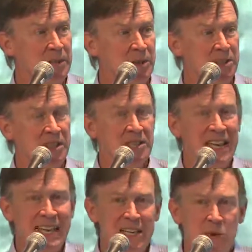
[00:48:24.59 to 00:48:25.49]
Because it is
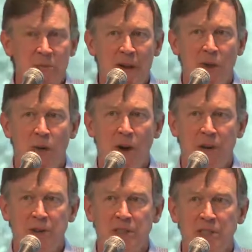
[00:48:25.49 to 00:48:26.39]
that incremental
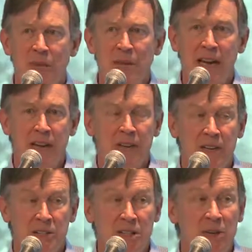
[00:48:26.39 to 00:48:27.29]
water that's coming out of
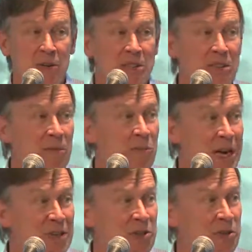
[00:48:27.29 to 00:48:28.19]
generally some
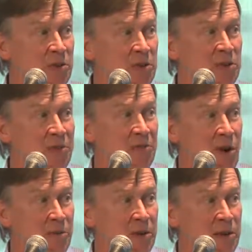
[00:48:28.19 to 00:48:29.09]
rancher or some
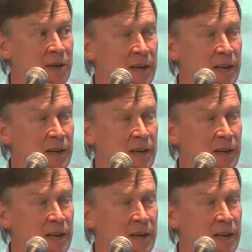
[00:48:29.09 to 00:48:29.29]
farmer